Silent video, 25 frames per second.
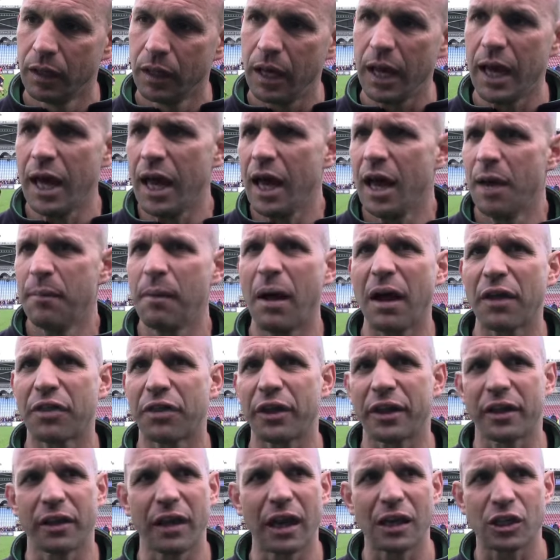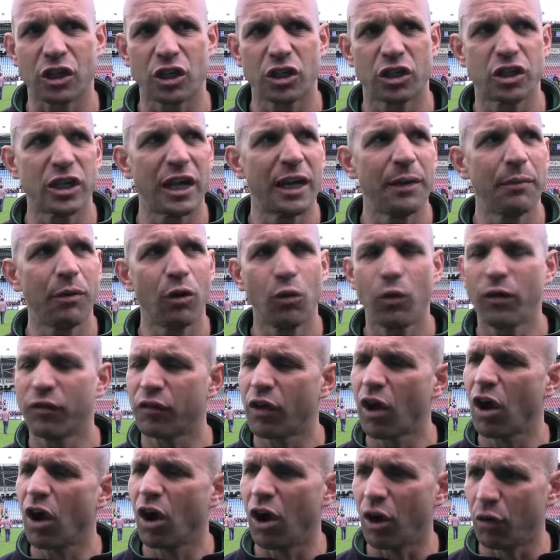I think that's a team that we've
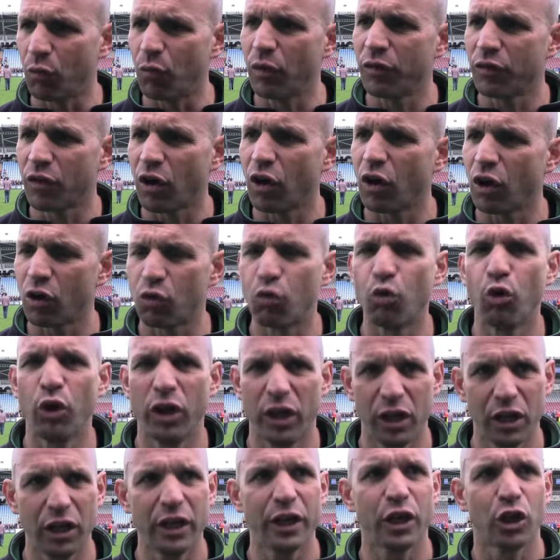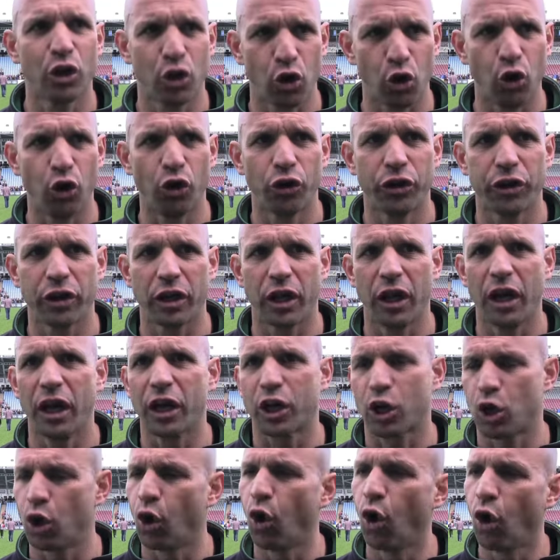got, and we've got a really good
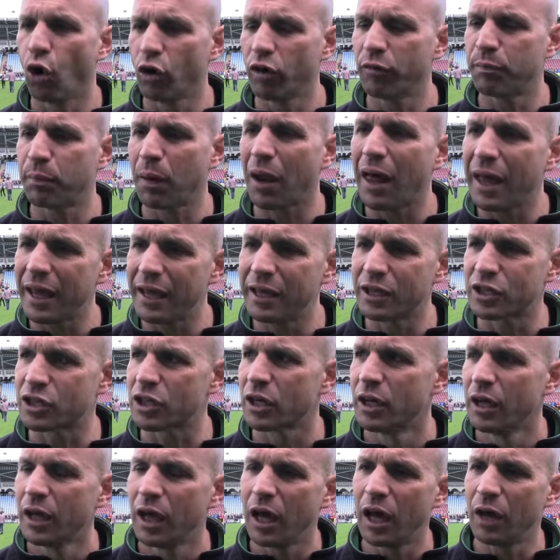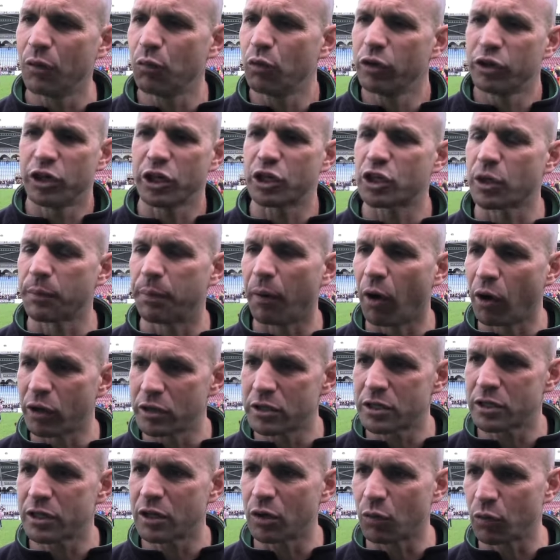core of players, and we're
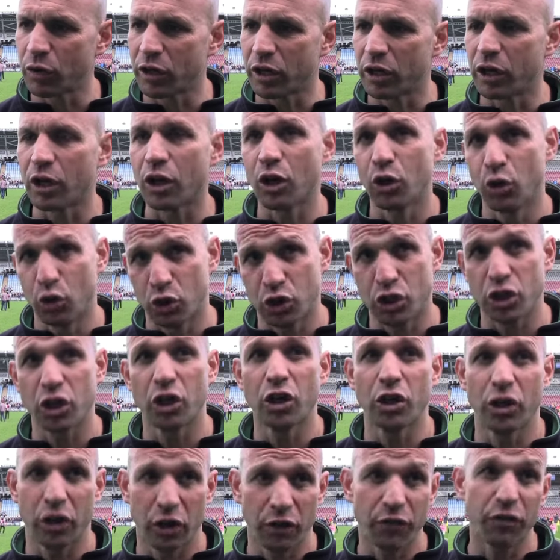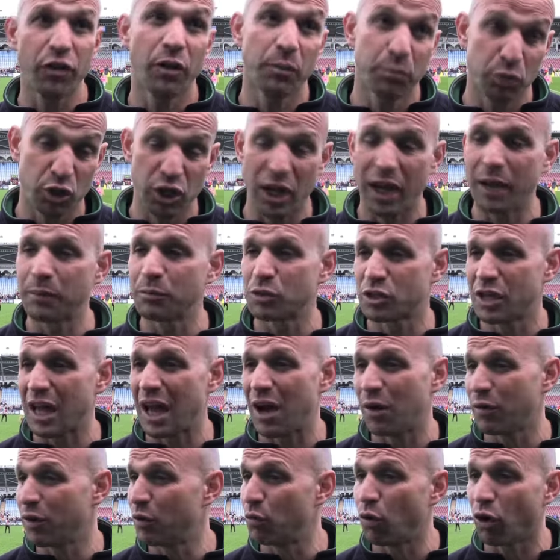disappointed that we're going to lose certain of them. James
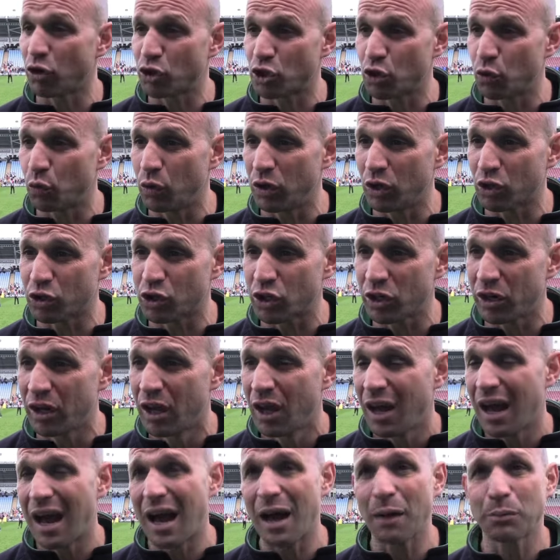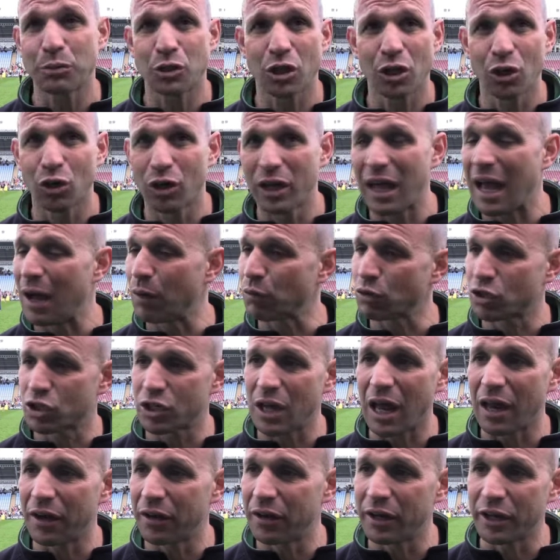Downing, Roger Wilson, absolutely
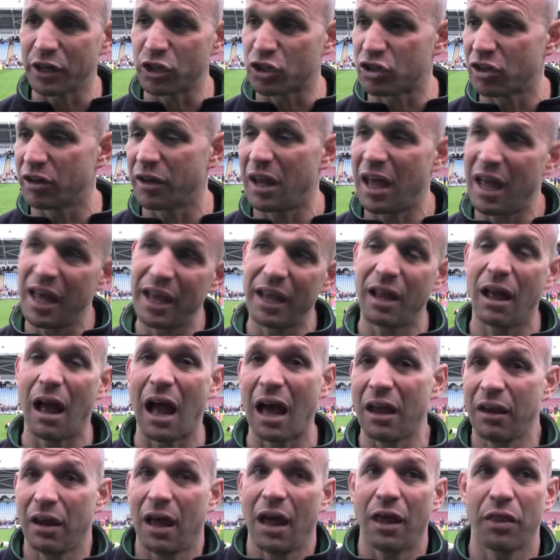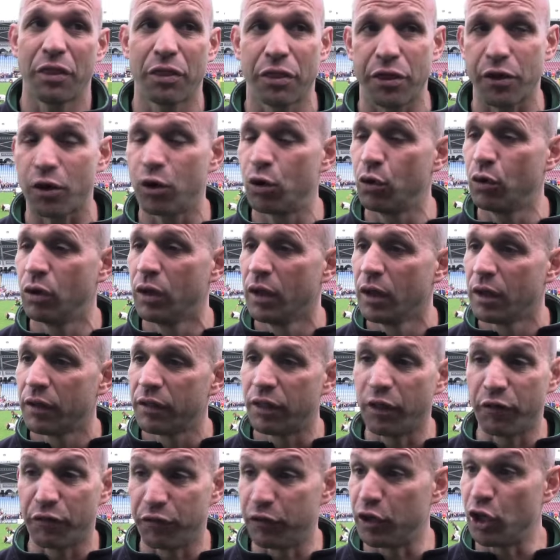outstanding today and through
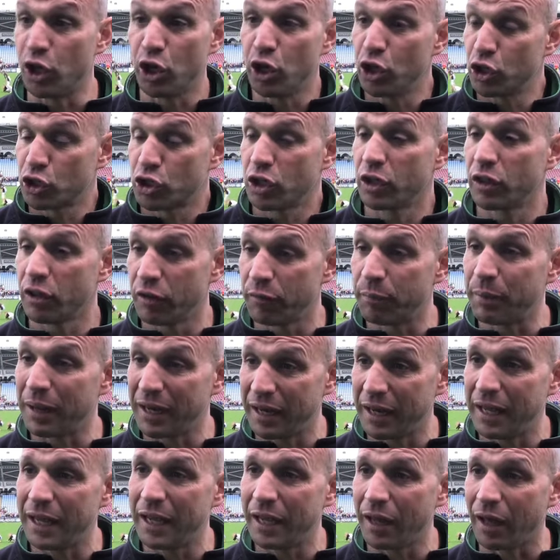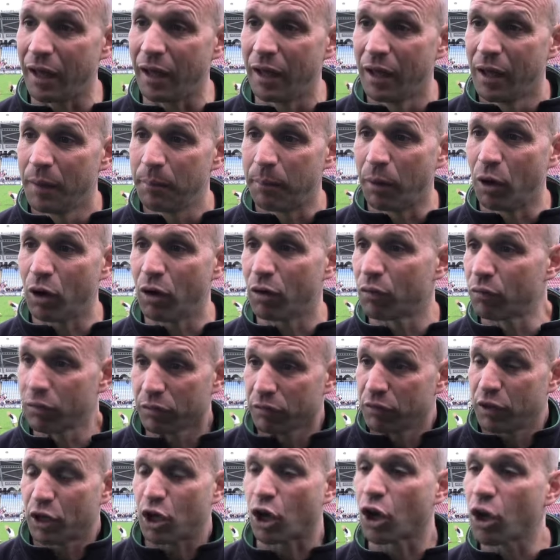the years that they've been here.
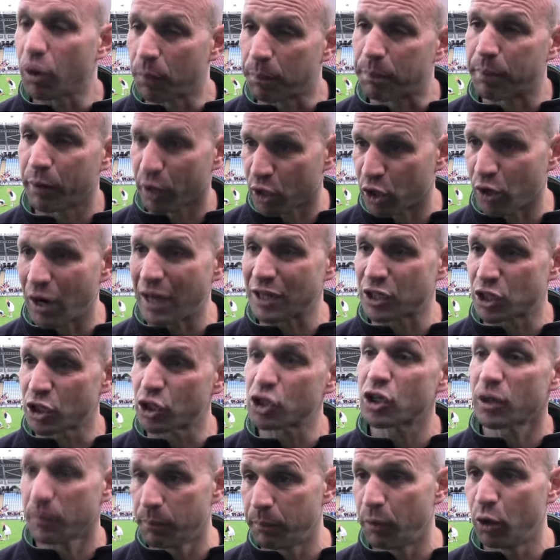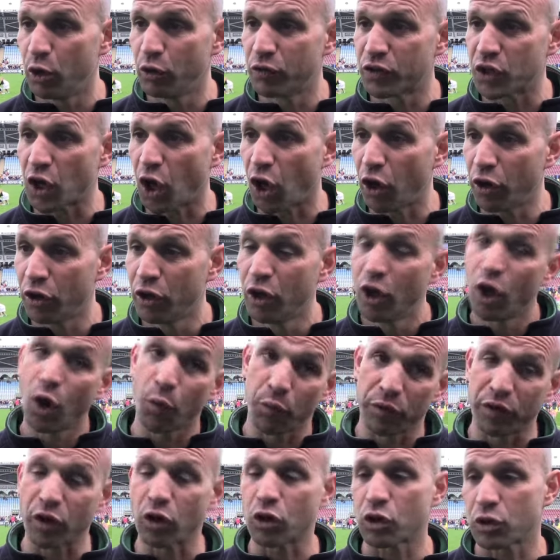But the club progresses and moves on, and
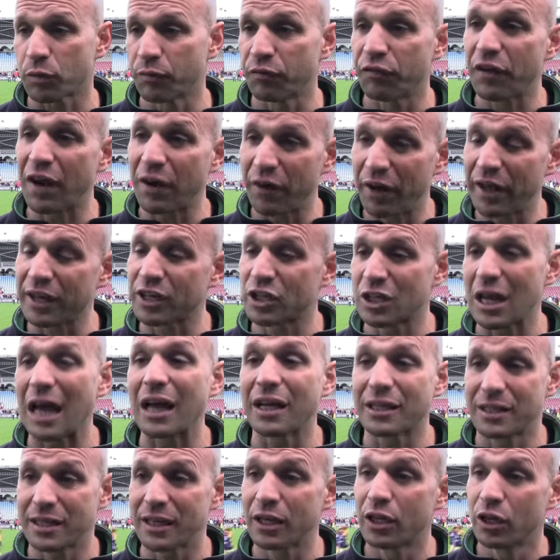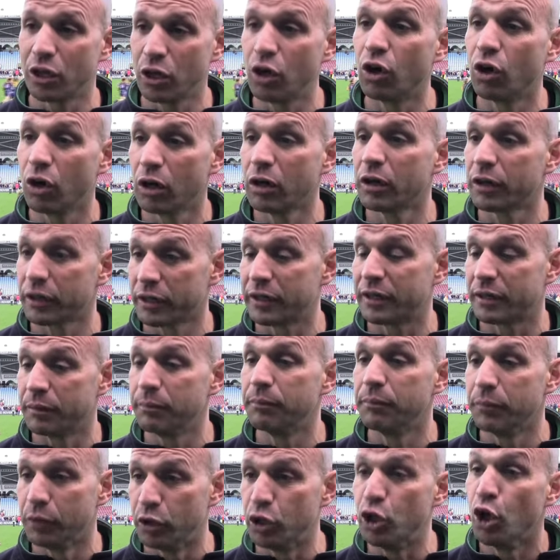we've got some very exciting young
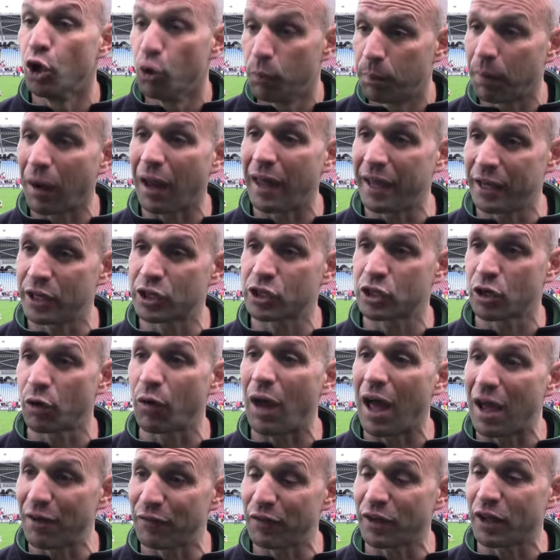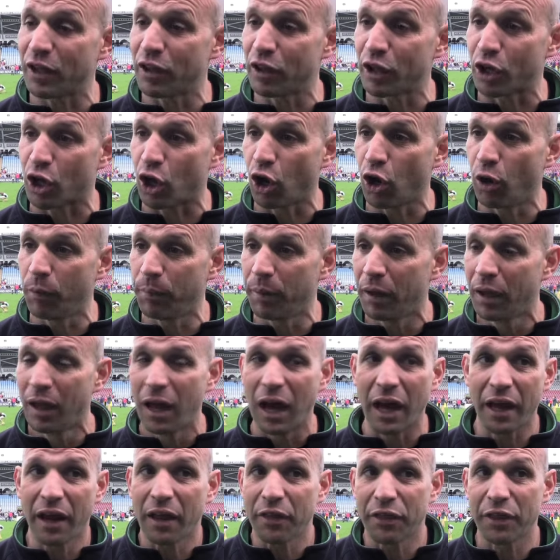new players arriving at the club,
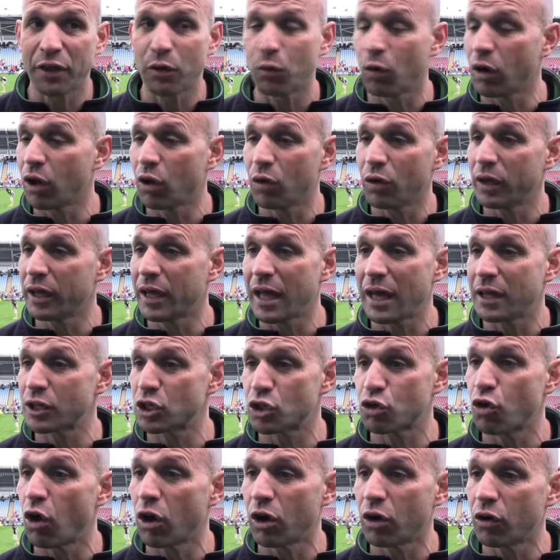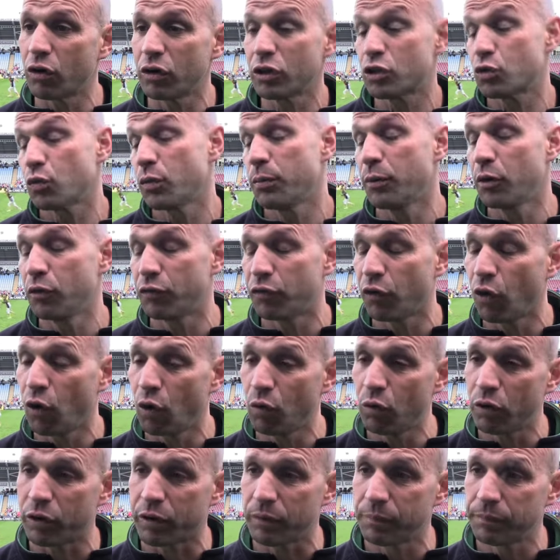and I think we'll only get stronger as we move forward.